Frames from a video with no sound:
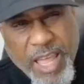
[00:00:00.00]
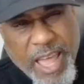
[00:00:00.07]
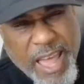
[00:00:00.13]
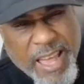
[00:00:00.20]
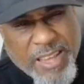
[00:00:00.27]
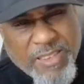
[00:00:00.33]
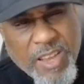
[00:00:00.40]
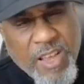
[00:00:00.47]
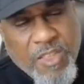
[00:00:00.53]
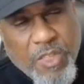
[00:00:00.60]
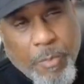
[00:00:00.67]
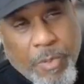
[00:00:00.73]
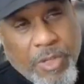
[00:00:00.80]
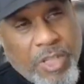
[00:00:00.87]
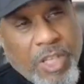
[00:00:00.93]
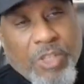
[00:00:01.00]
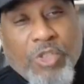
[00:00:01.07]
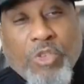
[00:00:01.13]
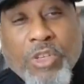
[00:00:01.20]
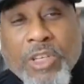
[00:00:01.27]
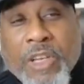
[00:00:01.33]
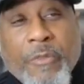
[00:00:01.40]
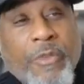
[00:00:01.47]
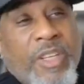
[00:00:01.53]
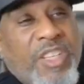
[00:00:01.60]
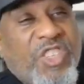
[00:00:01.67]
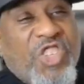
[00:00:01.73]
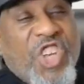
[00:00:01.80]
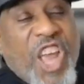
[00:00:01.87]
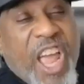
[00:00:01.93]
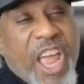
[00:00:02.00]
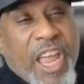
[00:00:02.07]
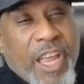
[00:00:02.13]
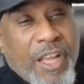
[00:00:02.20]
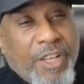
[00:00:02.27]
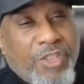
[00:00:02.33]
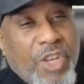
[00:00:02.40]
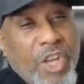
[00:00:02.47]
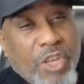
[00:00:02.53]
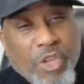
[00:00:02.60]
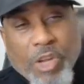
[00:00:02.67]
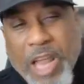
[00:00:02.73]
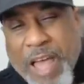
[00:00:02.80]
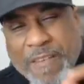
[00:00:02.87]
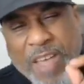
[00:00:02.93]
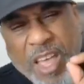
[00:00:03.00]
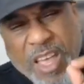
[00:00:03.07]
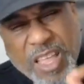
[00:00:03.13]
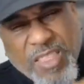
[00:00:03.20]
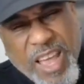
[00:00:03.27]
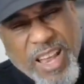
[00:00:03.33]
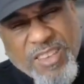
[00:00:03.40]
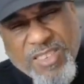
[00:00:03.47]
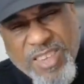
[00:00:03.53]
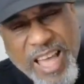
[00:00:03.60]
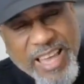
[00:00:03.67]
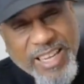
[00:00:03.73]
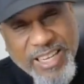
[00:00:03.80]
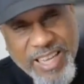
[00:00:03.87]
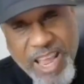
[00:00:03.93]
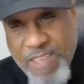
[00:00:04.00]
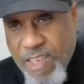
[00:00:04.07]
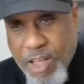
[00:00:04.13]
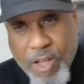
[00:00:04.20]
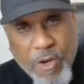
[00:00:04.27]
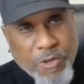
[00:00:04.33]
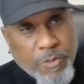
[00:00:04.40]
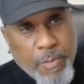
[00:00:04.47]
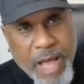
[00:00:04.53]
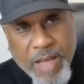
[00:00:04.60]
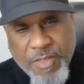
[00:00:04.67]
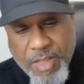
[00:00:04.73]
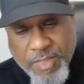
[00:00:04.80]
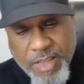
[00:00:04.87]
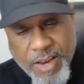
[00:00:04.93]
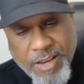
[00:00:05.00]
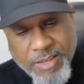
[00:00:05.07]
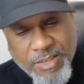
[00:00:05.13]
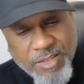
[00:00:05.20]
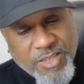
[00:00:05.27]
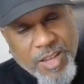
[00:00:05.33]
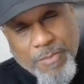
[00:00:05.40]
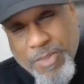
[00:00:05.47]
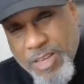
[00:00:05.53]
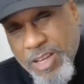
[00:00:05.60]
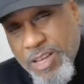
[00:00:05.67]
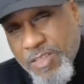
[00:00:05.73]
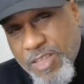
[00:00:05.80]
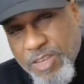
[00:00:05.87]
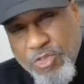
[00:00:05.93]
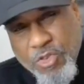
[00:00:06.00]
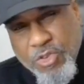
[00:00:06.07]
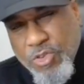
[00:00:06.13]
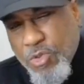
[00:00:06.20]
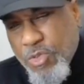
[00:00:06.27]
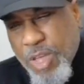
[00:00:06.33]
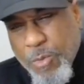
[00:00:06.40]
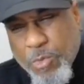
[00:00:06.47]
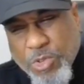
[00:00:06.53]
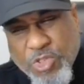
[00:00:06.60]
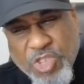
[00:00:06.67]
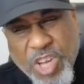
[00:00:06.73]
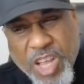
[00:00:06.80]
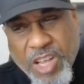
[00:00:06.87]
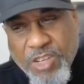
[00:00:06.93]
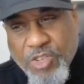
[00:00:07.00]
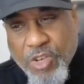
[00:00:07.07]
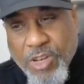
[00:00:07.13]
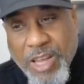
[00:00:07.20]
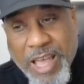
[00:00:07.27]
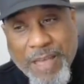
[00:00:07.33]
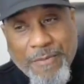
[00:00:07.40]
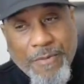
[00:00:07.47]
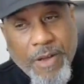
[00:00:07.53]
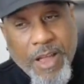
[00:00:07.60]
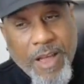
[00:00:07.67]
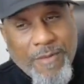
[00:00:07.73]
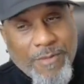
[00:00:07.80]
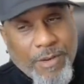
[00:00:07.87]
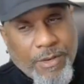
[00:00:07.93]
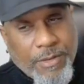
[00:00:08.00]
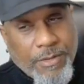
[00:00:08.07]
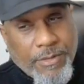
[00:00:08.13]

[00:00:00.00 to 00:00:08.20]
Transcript: has the potential to literally change your life. There's not a day that goes by that there isn't something in it that you can do that will change your life forever.